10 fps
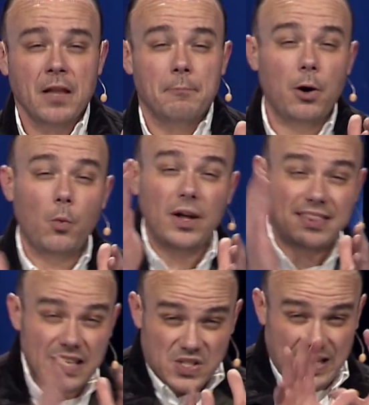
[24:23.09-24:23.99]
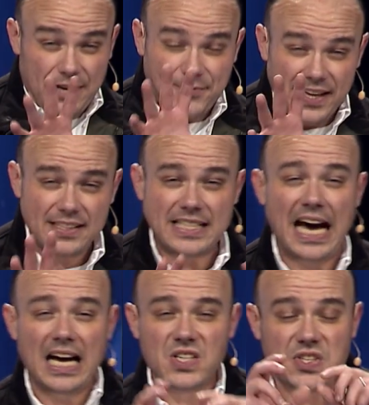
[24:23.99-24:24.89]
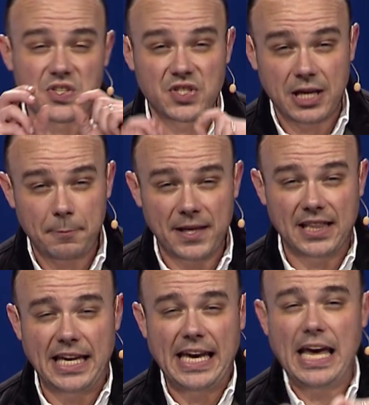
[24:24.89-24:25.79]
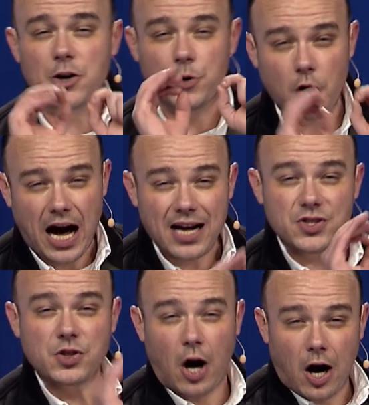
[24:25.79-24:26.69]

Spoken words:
But what this event does is typically it rocks